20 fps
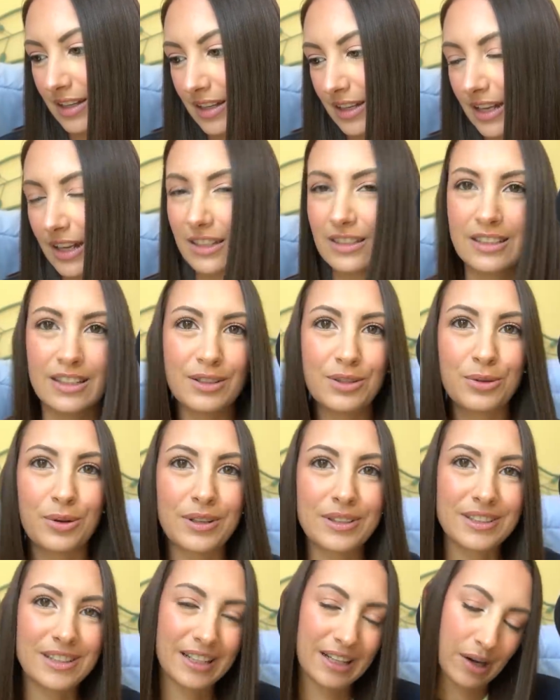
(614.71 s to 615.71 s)
That's
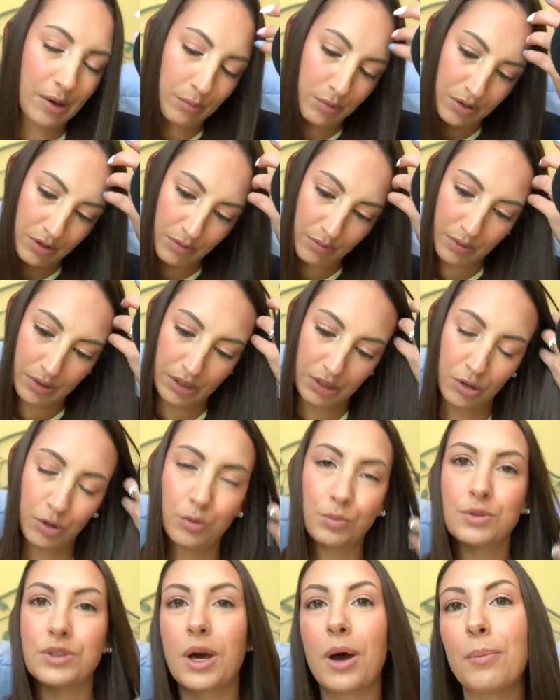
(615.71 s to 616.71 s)
interesting. I wonder what
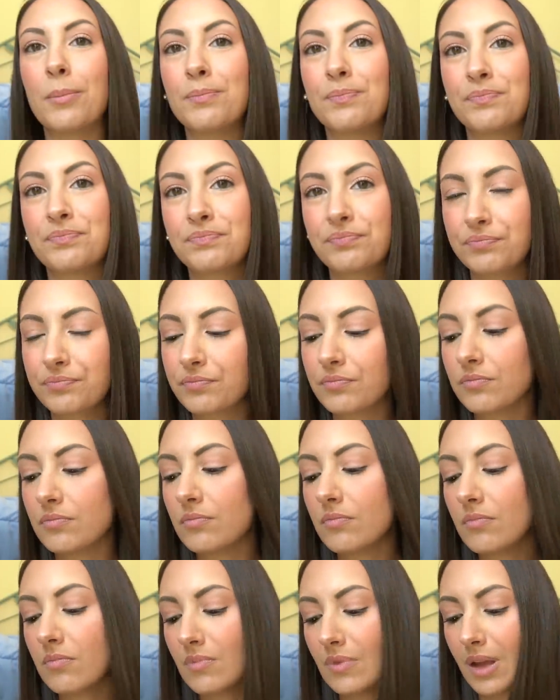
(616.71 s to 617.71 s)
cooped up.
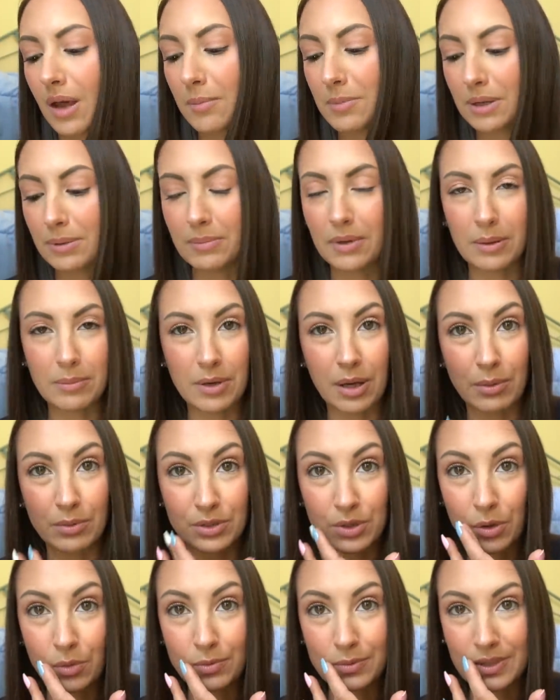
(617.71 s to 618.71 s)
I mean, maybe I was
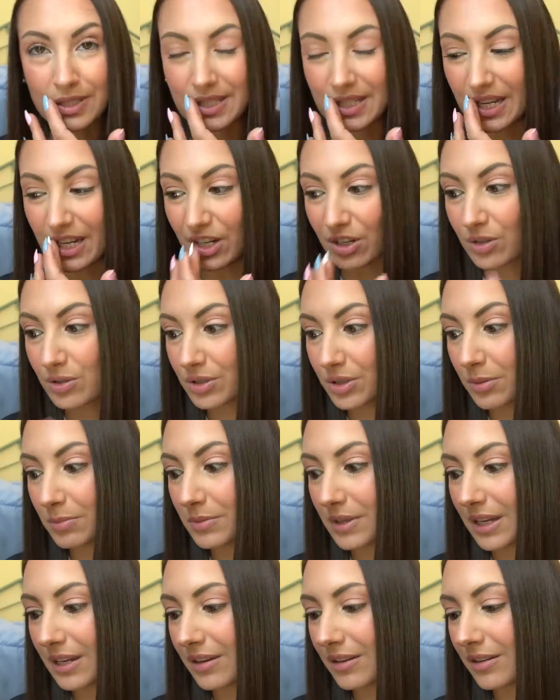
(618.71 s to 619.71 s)
homesick or
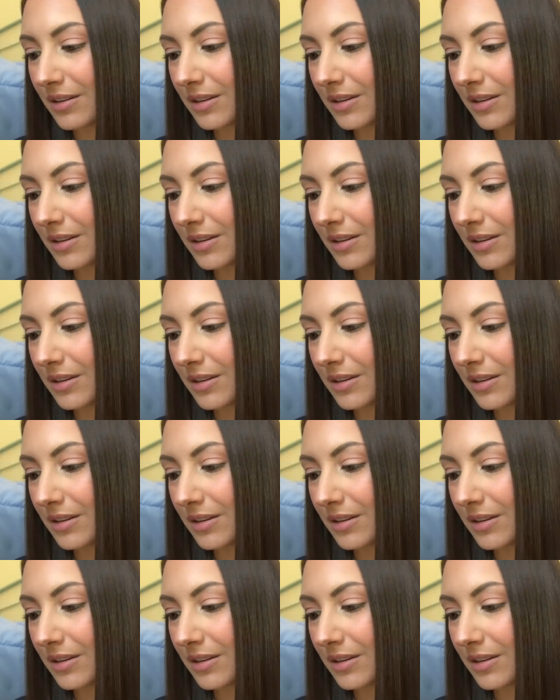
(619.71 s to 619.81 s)
something.